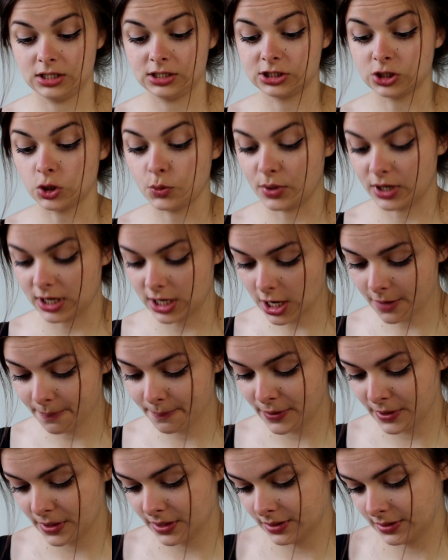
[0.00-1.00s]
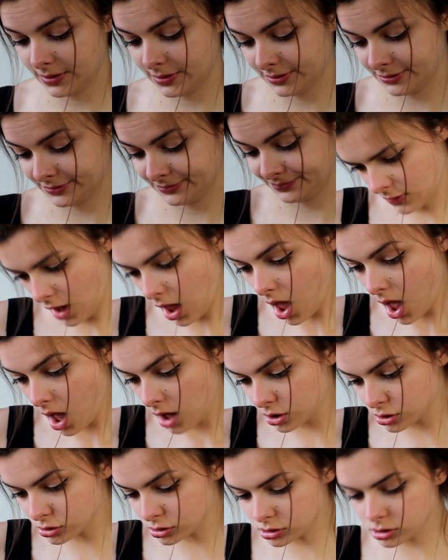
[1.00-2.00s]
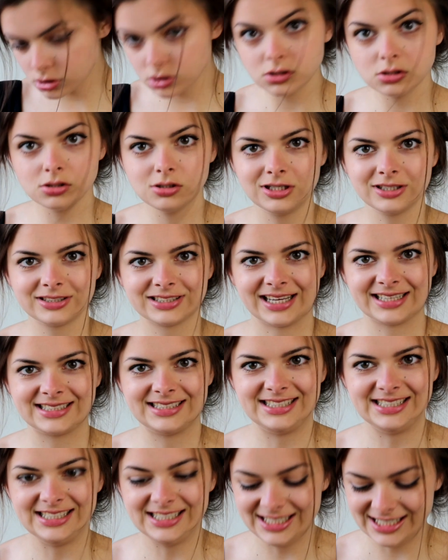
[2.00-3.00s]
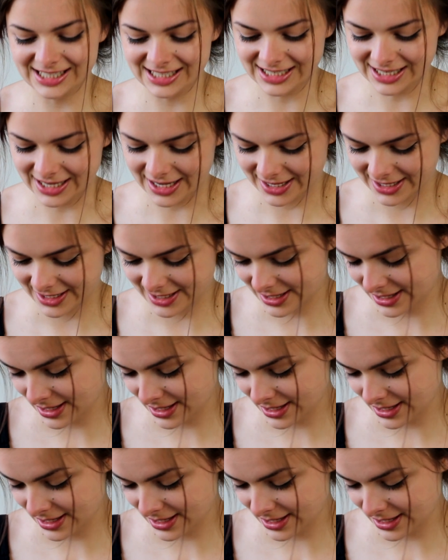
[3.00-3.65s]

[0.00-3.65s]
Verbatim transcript: Let's open it up. Oh, it looks like tea.